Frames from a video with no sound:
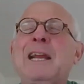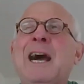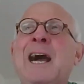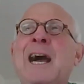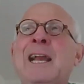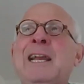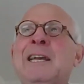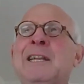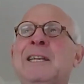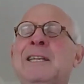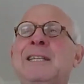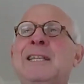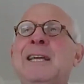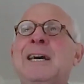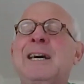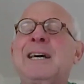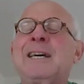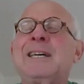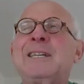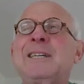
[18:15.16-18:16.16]
I had
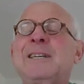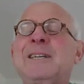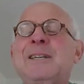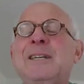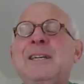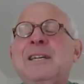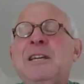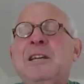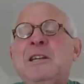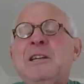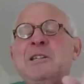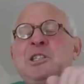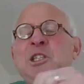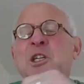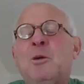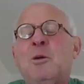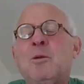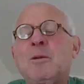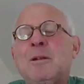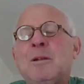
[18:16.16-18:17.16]

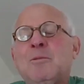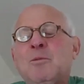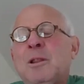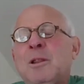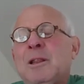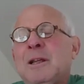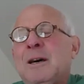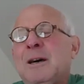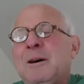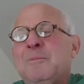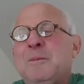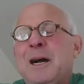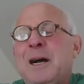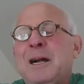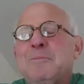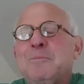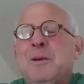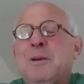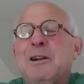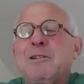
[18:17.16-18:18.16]
joked with
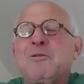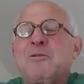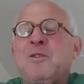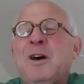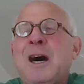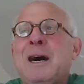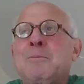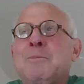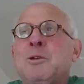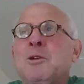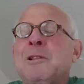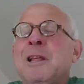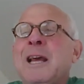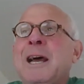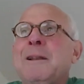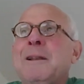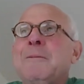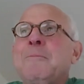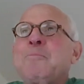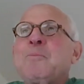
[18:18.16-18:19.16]
Mark Faber
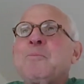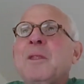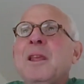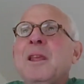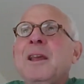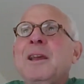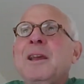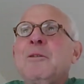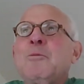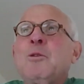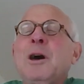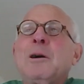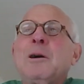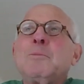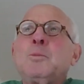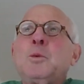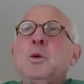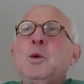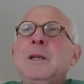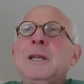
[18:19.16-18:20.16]
that,
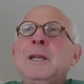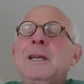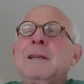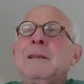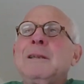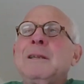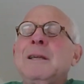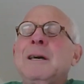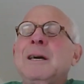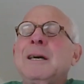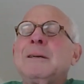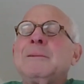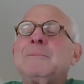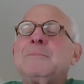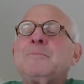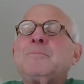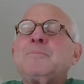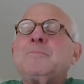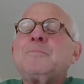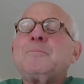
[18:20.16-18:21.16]
well, Putin
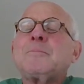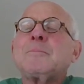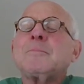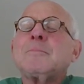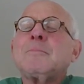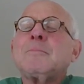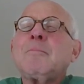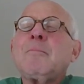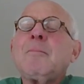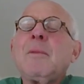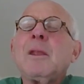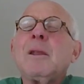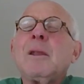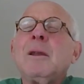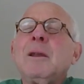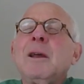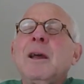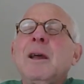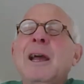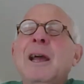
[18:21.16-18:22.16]

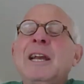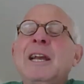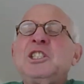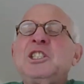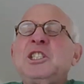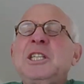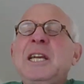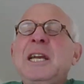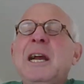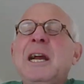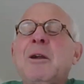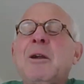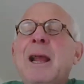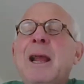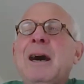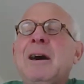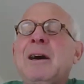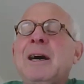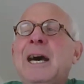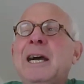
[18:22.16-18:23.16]
and Xi are
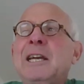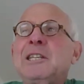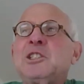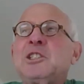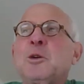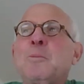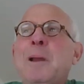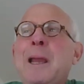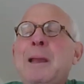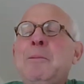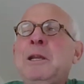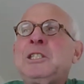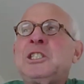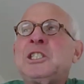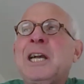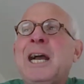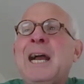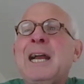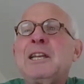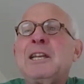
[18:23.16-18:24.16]
allies, so maybe
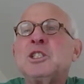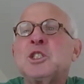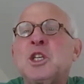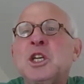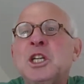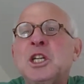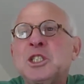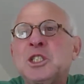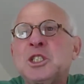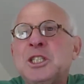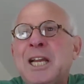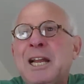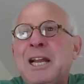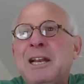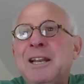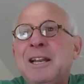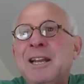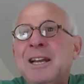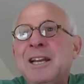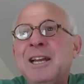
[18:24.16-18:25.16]
China's going to
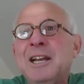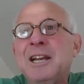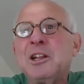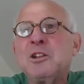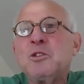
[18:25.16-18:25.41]
send